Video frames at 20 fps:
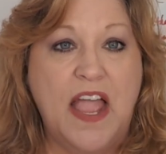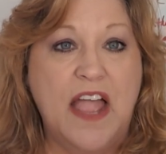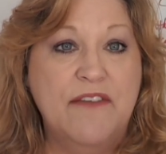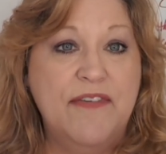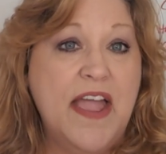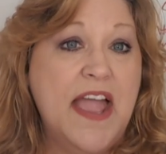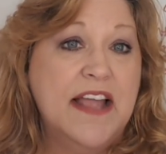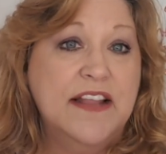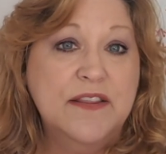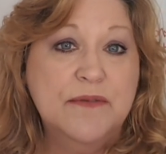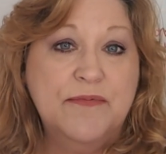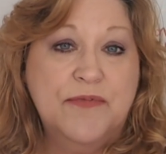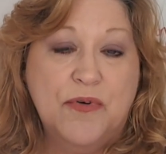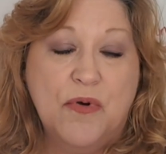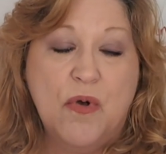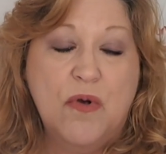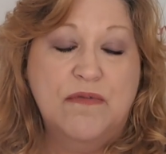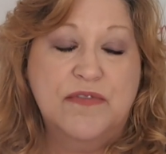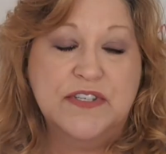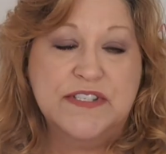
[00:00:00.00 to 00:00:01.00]
I've had them
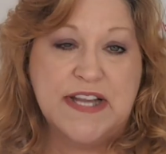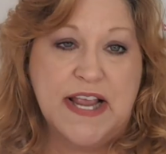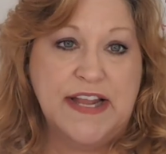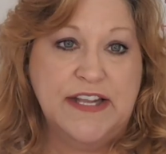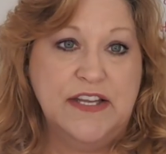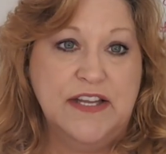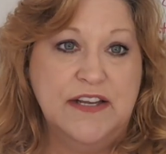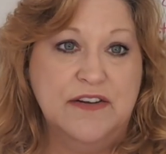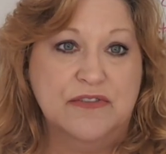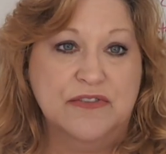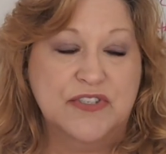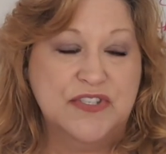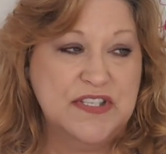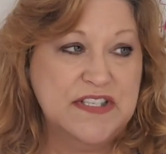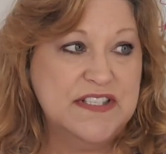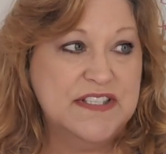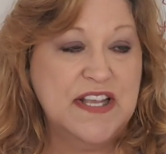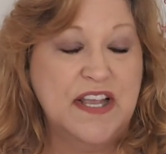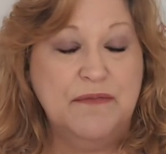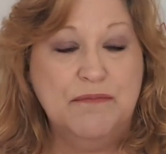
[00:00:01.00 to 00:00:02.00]
for over 10 years
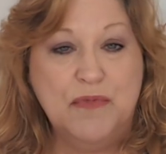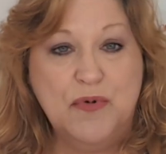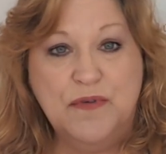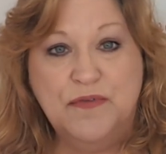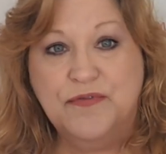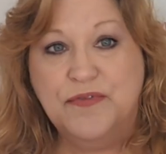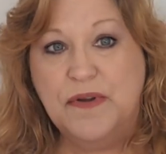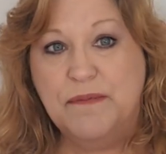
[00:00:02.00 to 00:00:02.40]
since I moved